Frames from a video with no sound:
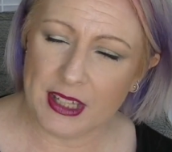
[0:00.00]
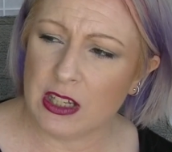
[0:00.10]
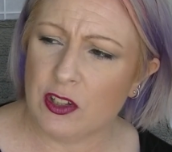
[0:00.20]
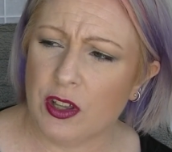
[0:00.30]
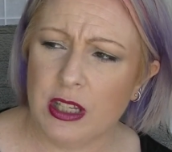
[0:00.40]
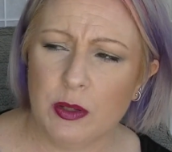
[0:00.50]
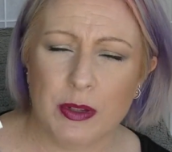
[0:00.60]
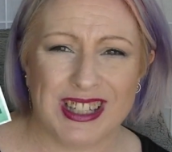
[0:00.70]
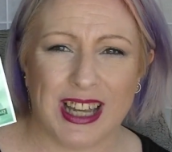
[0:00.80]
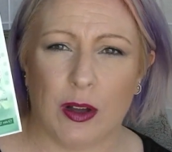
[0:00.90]
So these
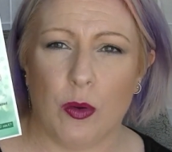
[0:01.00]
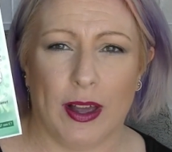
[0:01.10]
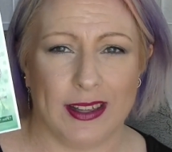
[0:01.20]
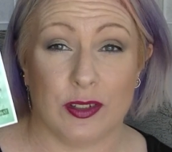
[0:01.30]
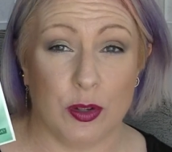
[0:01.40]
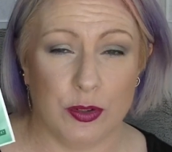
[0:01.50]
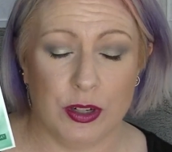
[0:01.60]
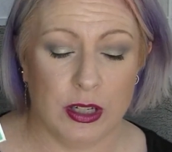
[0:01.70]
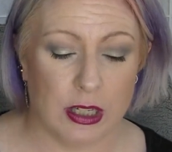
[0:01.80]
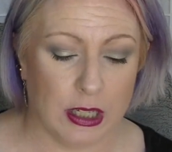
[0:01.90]
ones aren't quite as good
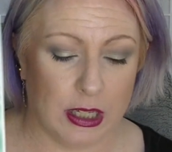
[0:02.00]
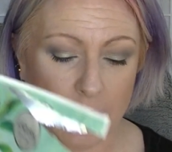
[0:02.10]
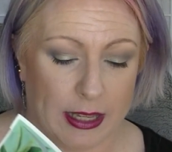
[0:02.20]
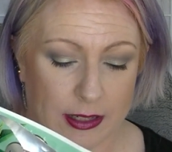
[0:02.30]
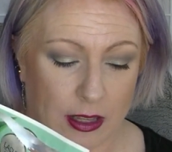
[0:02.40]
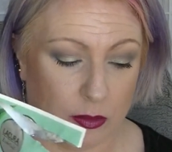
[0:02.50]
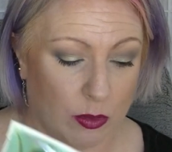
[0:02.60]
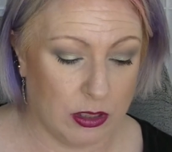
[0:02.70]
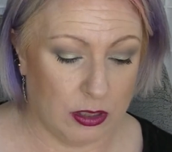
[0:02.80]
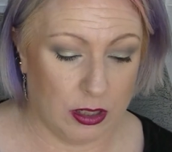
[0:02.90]
as the other
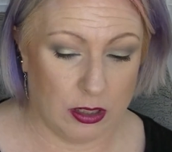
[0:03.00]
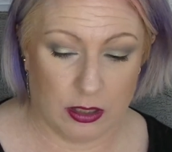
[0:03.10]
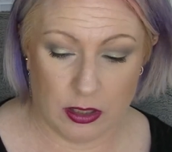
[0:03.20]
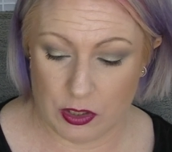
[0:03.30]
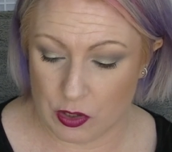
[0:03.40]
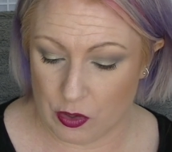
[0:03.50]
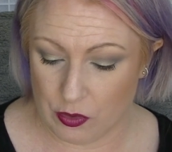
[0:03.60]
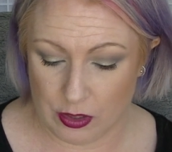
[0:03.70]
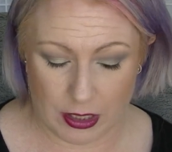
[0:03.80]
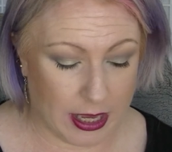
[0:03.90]
ones. So
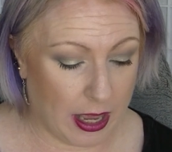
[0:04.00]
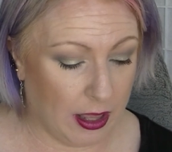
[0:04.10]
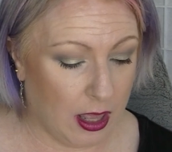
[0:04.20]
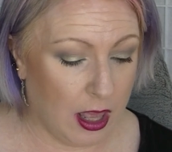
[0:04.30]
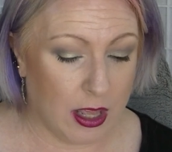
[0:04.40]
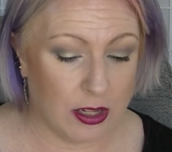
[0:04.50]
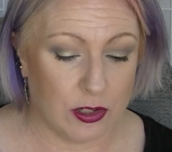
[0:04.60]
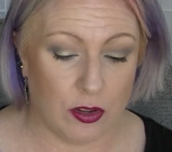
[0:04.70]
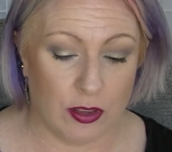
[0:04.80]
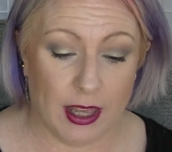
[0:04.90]
yeah,
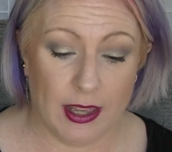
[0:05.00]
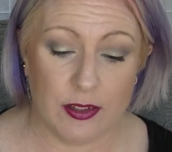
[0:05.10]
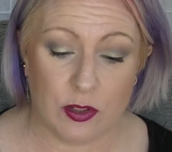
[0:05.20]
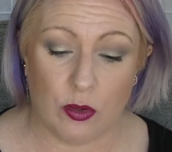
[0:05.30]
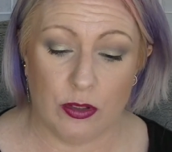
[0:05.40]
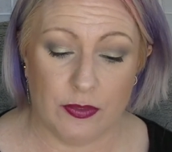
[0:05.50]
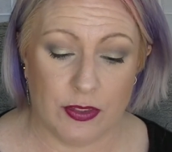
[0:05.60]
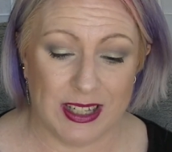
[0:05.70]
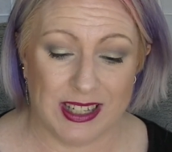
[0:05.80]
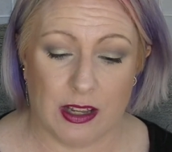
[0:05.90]
so that is all
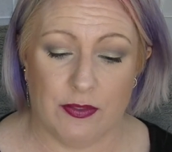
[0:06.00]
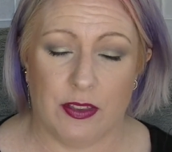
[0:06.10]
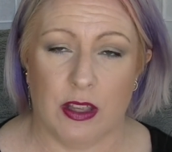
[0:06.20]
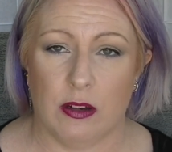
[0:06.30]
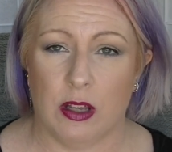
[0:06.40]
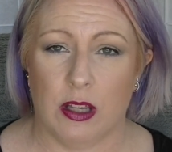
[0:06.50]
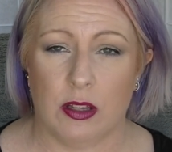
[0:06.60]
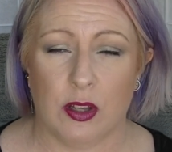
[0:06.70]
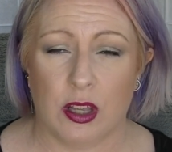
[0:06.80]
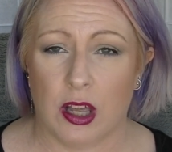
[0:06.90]
of the stuff that
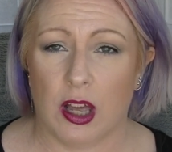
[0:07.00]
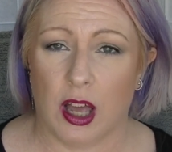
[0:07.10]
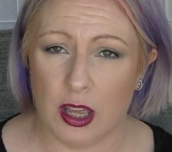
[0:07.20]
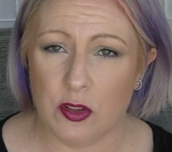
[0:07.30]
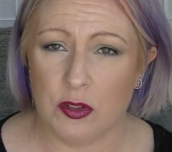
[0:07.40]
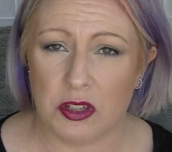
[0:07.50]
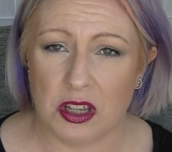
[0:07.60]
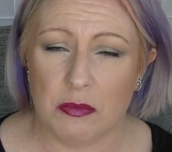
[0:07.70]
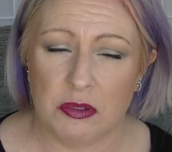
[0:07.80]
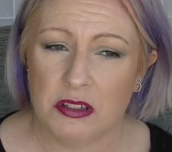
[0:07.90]
I used
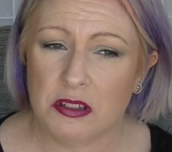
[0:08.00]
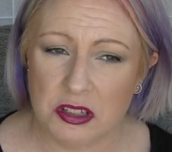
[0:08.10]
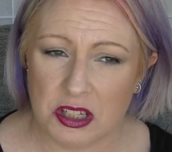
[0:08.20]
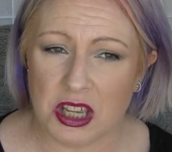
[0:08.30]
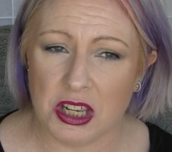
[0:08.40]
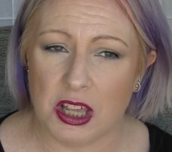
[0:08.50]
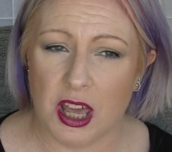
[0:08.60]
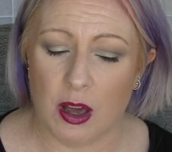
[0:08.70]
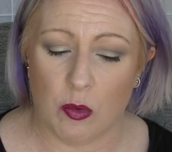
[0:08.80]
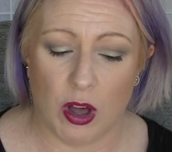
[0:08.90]
up
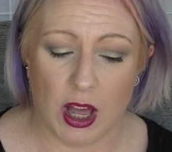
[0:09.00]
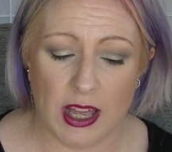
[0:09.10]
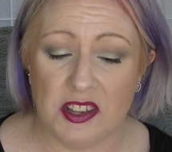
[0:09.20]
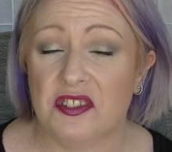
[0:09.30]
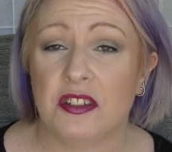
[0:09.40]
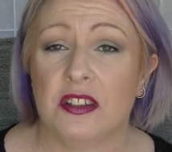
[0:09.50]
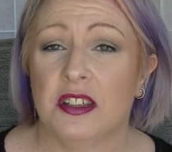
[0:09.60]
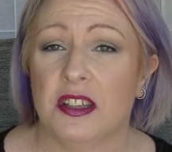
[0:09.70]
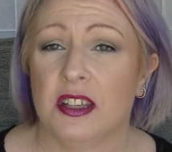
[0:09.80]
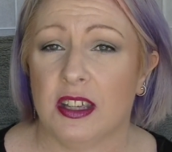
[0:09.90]
skincare wise
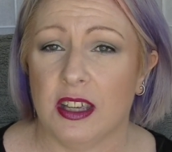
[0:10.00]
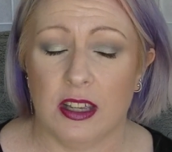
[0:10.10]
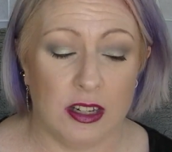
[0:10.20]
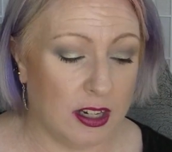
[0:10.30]
in